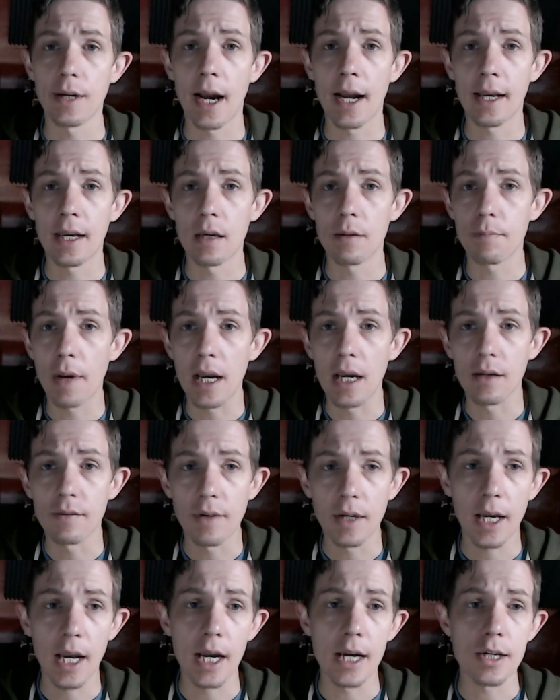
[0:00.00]
I get paid
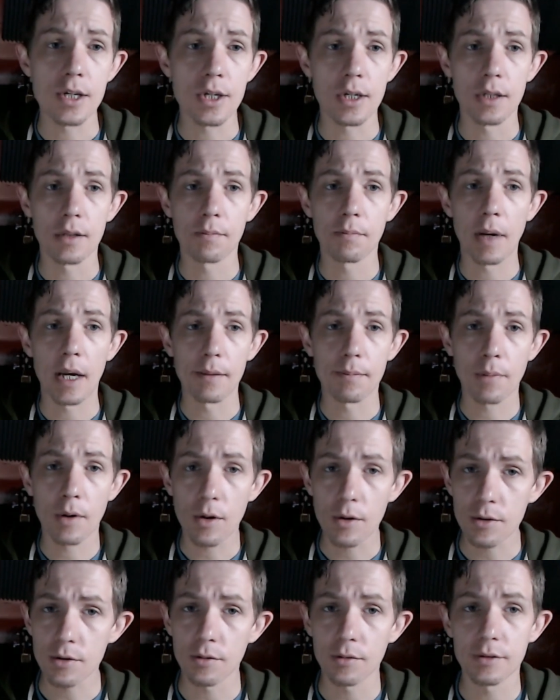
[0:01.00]
vacation, paid
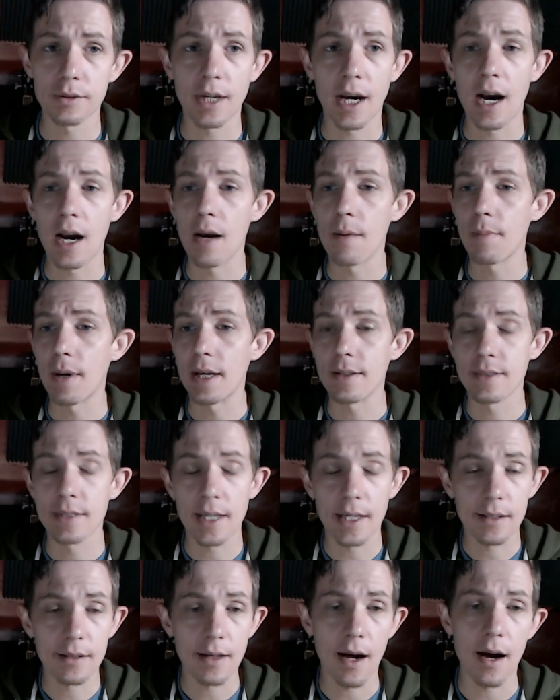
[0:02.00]
personal time, paid
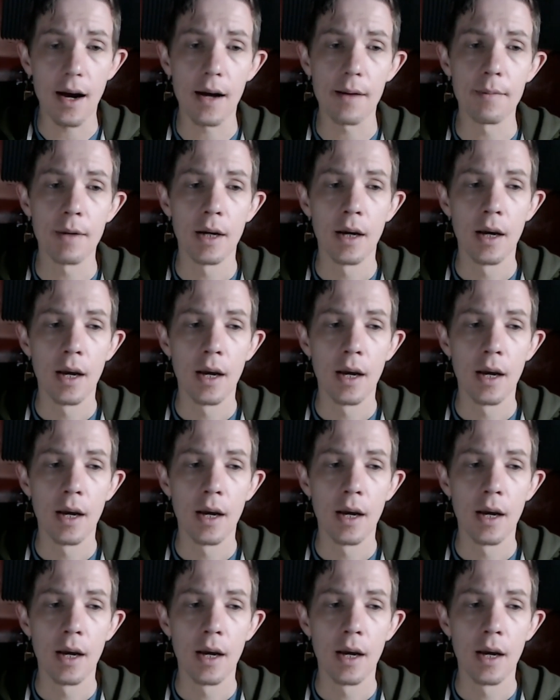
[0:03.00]
sick time.